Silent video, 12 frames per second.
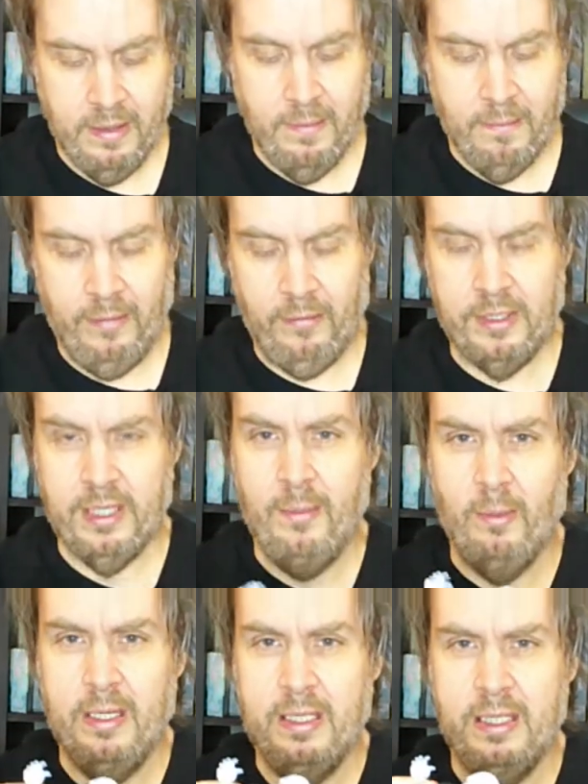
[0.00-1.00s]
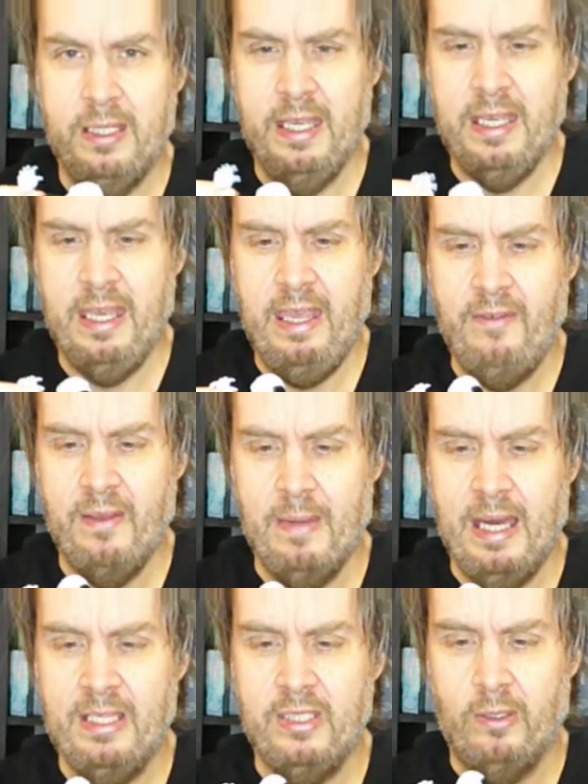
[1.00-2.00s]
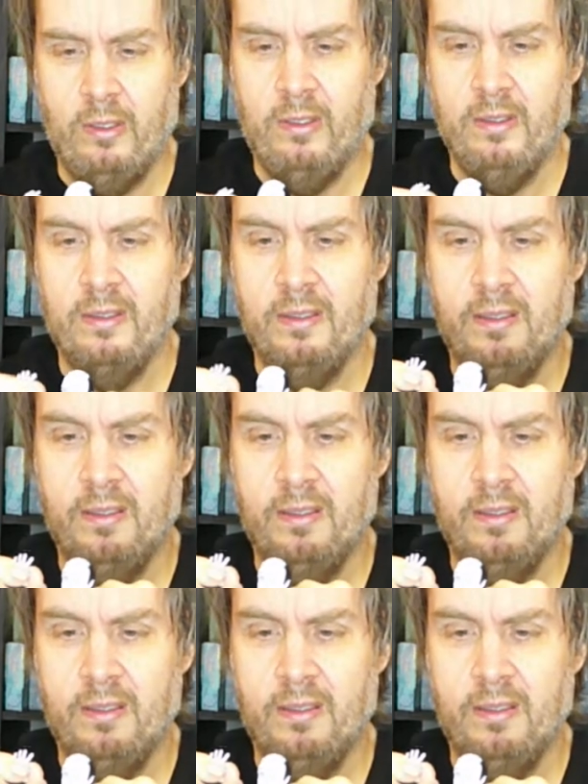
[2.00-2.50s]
but for some reason they gave the monster